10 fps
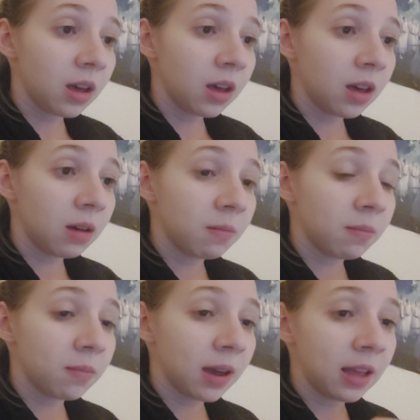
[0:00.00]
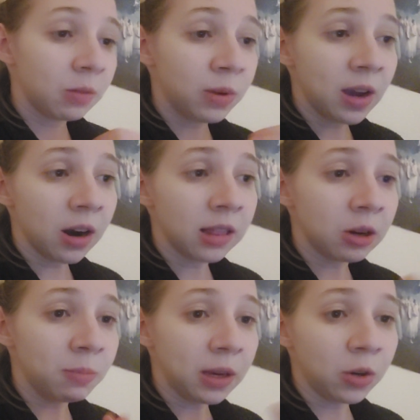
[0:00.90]
And we are a
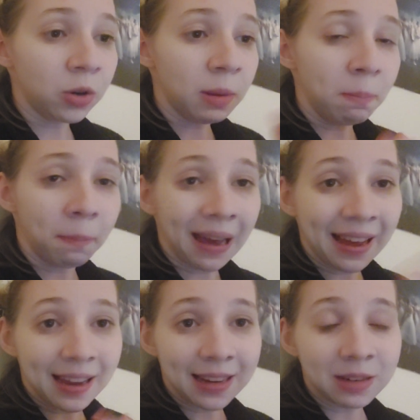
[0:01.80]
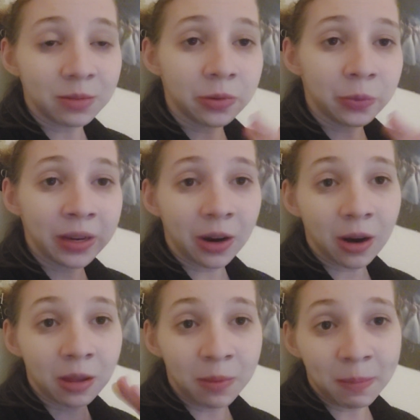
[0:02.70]
little bit good and bad. We are a
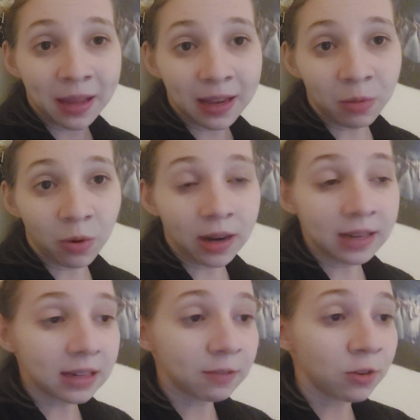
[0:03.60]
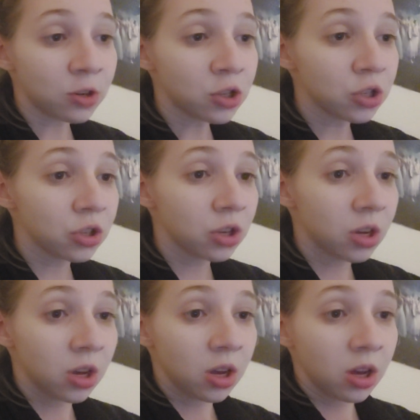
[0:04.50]
little bit black and white at first.
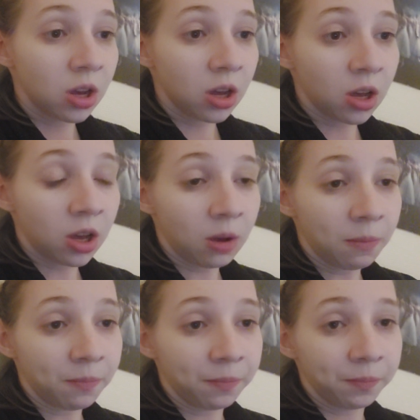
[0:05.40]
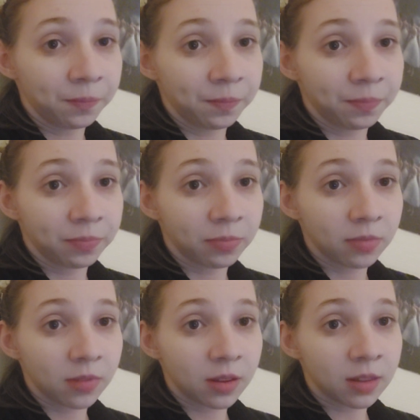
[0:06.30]

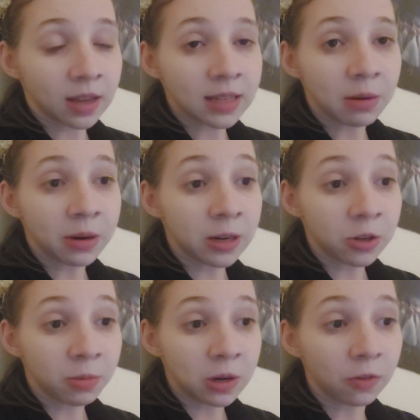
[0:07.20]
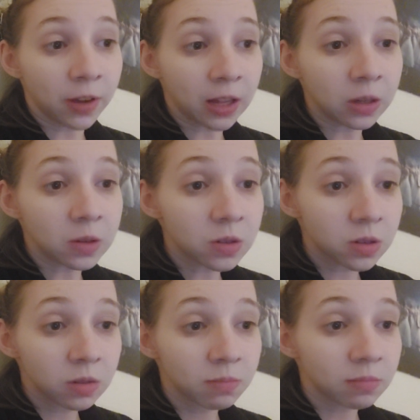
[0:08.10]
That's how we determine our values.